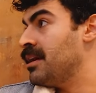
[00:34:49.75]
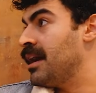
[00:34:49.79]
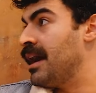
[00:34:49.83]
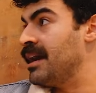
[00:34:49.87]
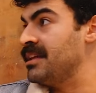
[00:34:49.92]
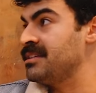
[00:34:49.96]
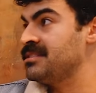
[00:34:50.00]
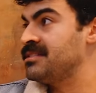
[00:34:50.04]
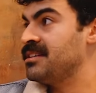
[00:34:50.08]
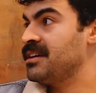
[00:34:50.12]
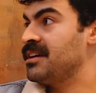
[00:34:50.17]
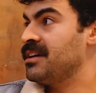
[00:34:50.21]

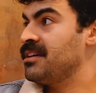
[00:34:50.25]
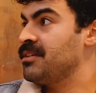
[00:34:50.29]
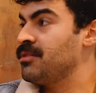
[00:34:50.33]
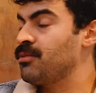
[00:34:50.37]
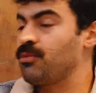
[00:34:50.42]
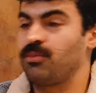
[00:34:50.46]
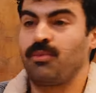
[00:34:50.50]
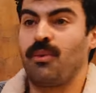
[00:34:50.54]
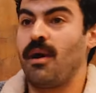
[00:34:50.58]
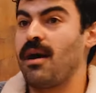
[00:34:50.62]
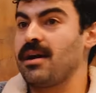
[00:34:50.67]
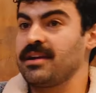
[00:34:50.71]
And
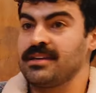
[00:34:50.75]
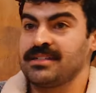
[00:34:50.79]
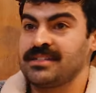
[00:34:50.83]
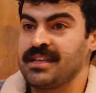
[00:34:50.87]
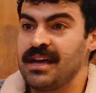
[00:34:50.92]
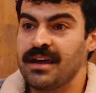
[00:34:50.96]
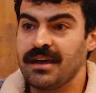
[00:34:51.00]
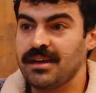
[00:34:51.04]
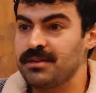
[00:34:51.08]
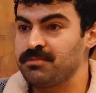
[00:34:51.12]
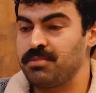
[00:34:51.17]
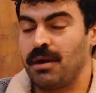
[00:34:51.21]
why is
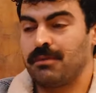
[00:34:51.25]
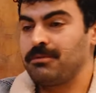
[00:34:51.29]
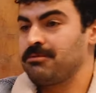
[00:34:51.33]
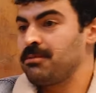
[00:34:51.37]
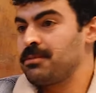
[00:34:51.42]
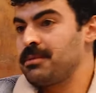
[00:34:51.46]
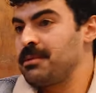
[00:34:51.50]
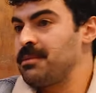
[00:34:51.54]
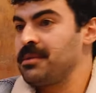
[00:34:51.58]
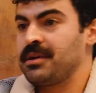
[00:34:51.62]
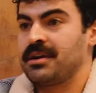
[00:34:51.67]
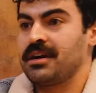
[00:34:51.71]
that?
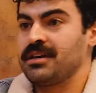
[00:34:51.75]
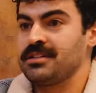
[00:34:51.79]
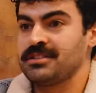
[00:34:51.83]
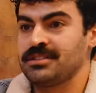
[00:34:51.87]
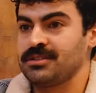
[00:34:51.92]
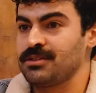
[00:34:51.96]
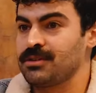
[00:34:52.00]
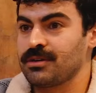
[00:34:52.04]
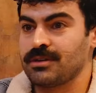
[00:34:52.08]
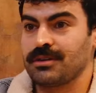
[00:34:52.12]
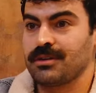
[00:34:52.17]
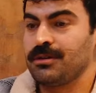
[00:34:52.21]
Probably because
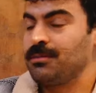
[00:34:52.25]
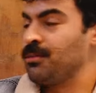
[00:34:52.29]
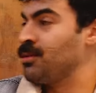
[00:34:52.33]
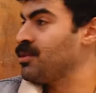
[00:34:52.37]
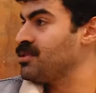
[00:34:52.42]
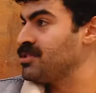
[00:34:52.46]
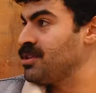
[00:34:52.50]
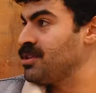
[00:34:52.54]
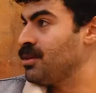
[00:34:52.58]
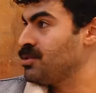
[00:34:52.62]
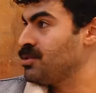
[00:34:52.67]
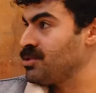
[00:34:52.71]
you're a little more
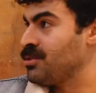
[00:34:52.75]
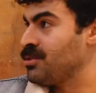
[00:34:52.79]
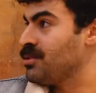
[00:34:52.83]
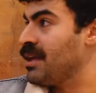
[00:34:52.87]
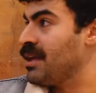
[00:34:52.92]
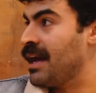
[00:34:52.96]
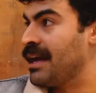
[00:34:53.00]
social